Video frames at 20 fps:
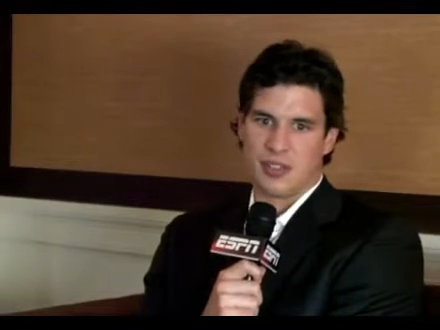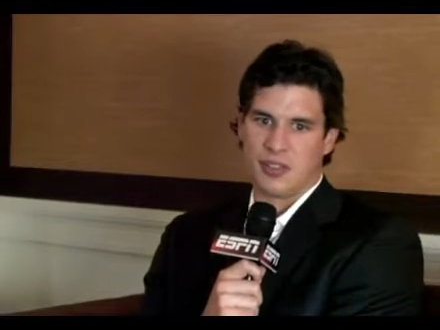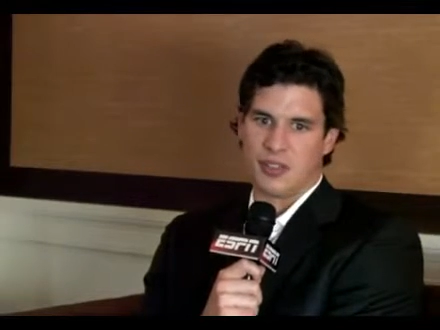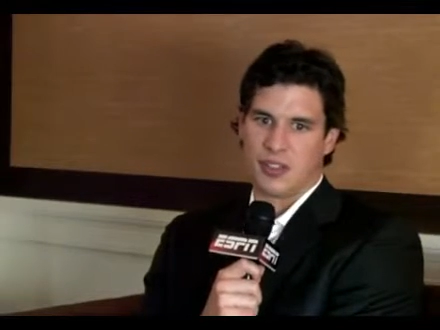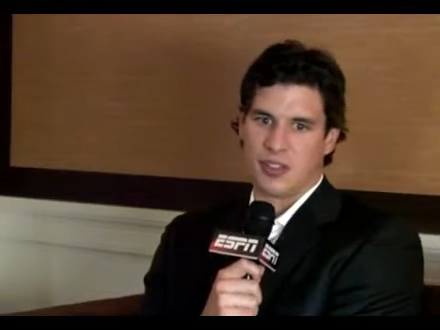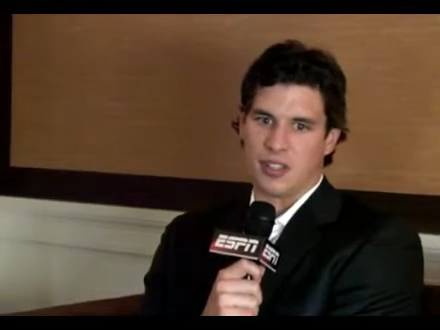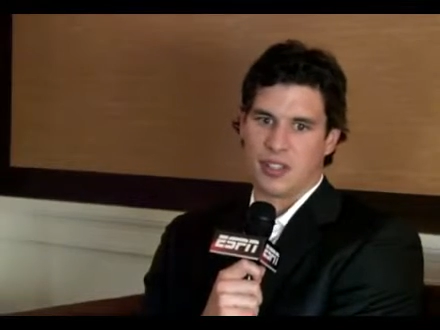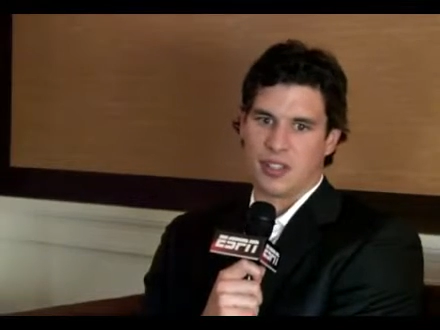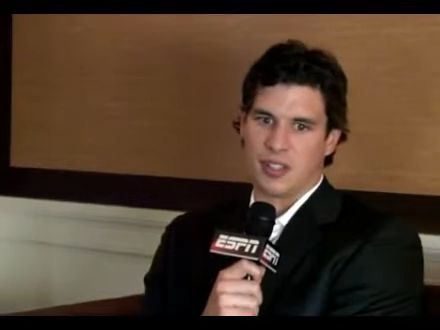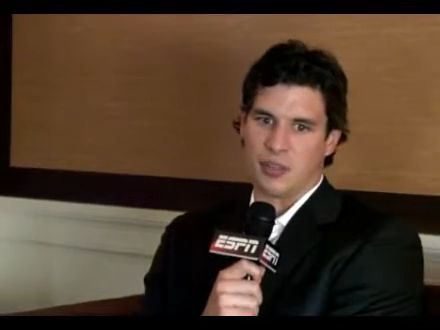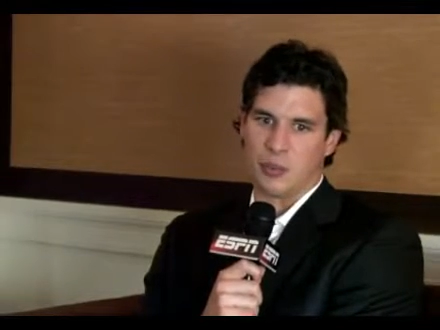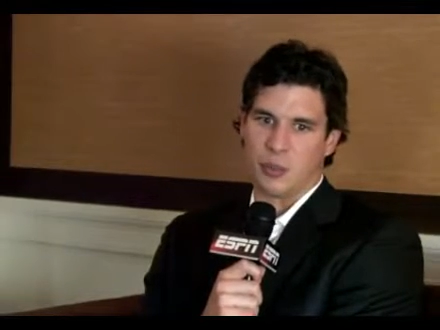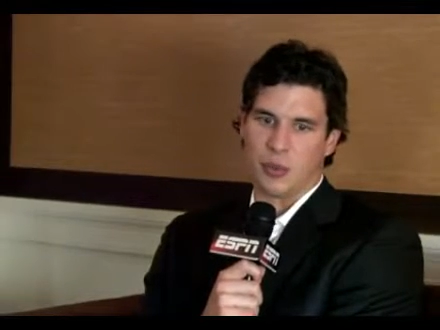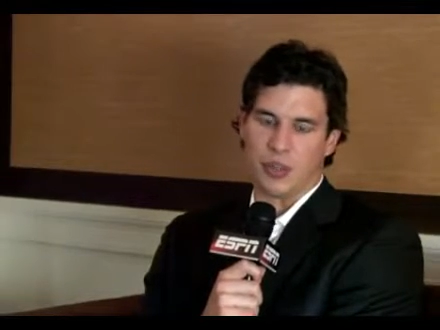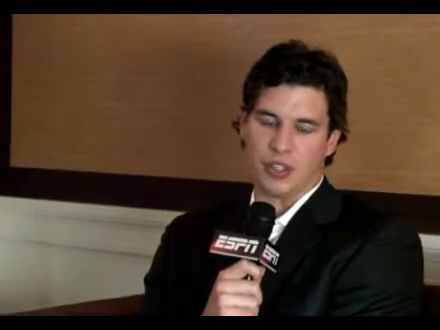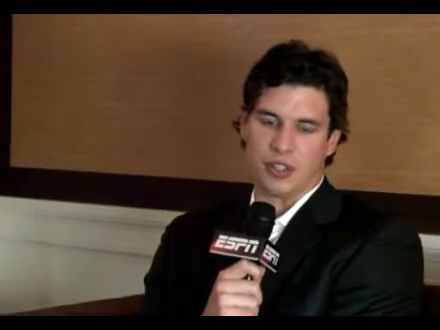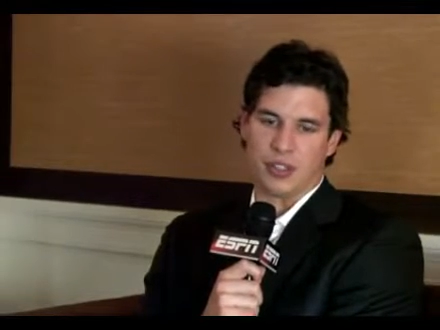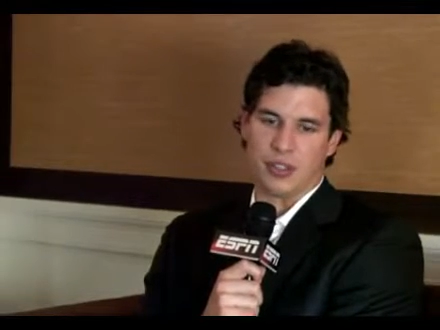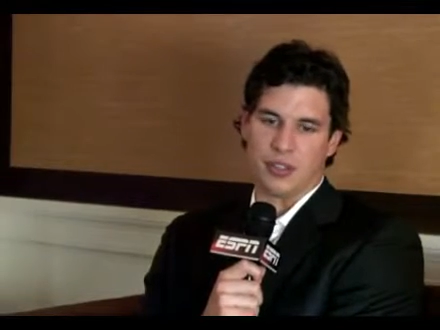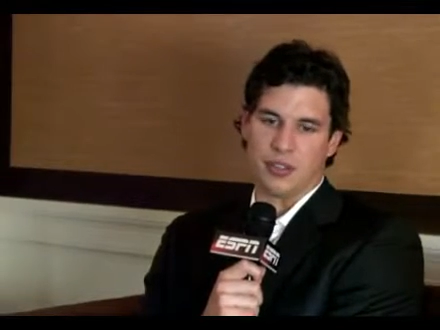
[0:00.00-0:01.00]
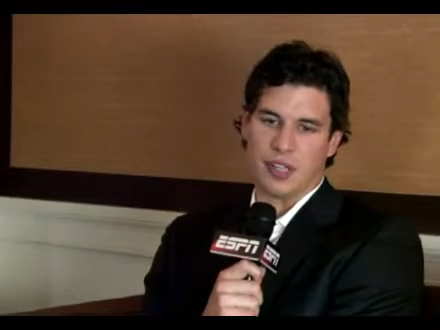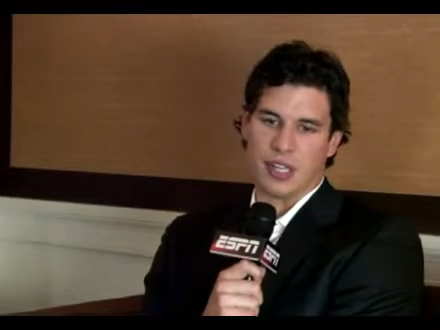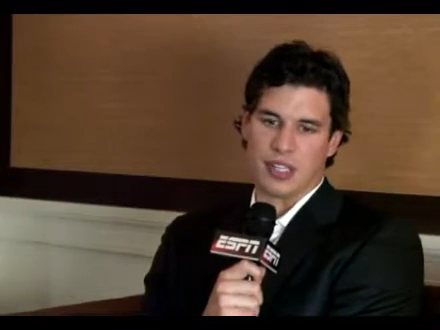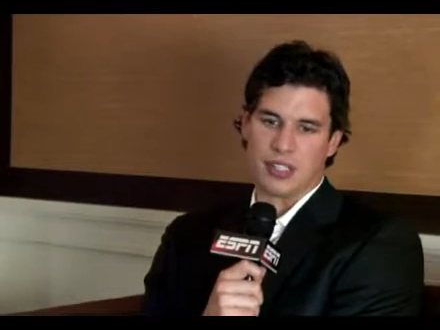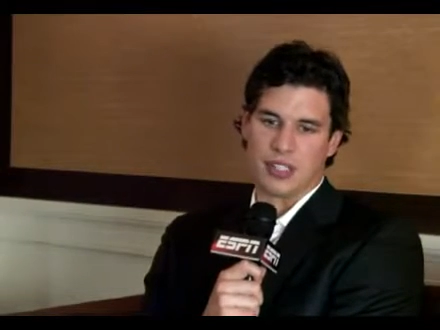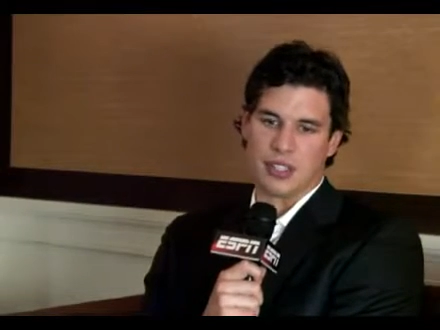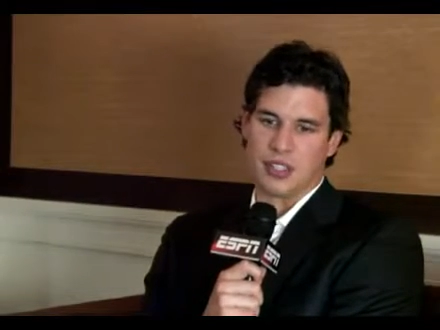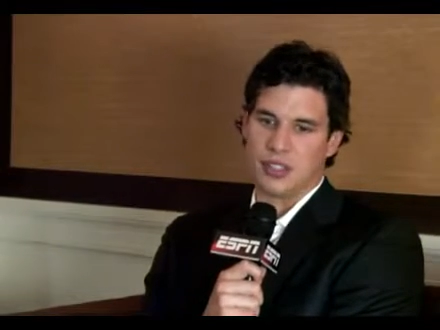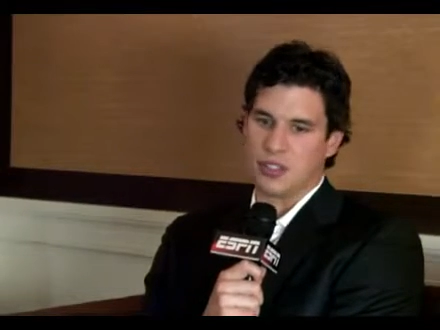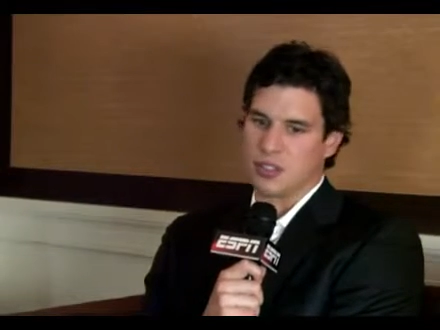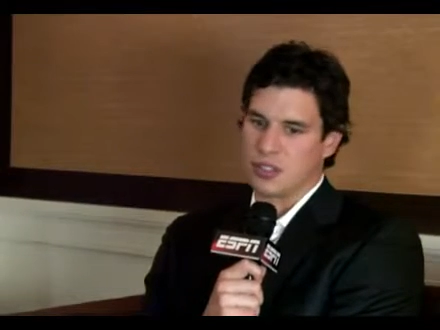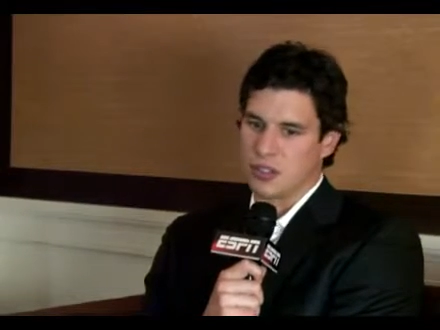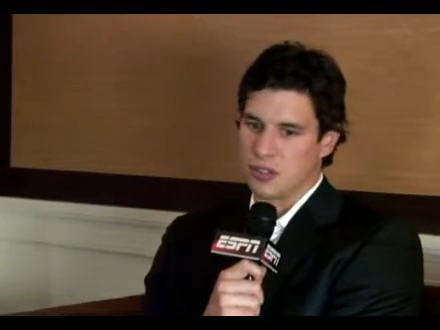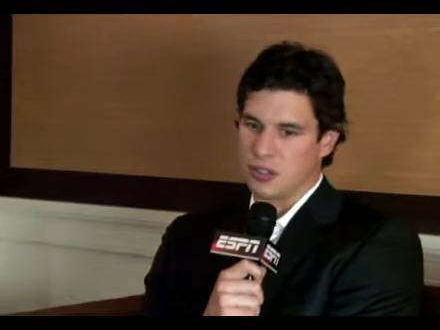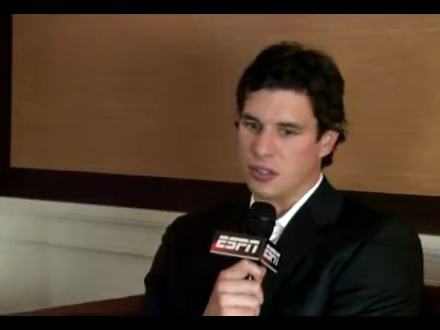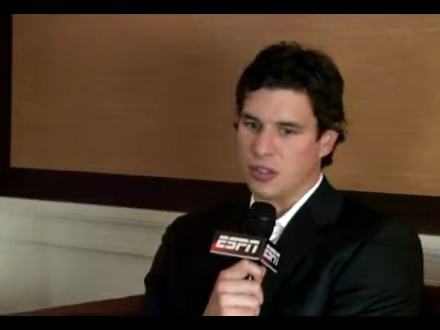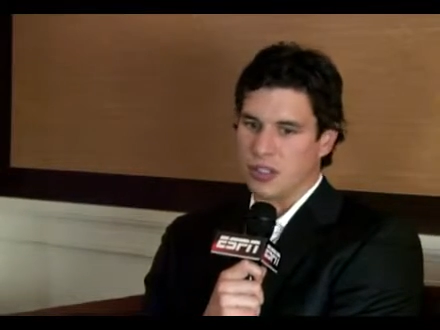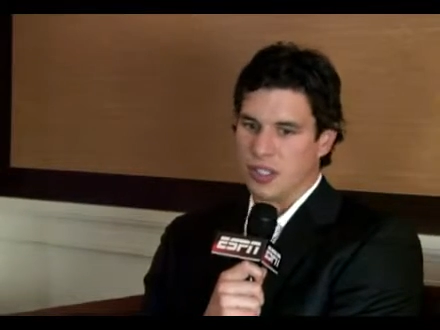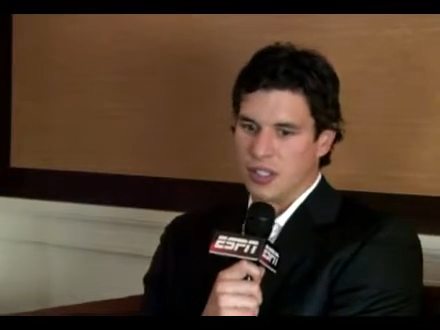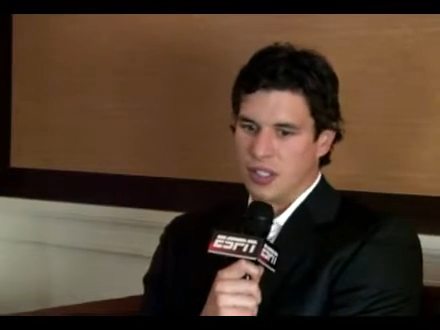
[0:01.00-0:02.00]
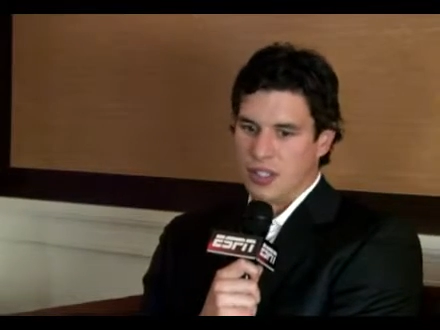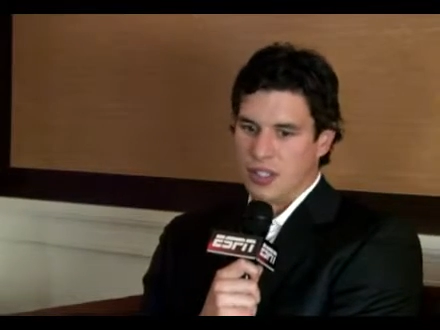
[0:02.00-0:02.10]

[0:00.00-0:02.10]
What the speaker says: everything worked out last year. So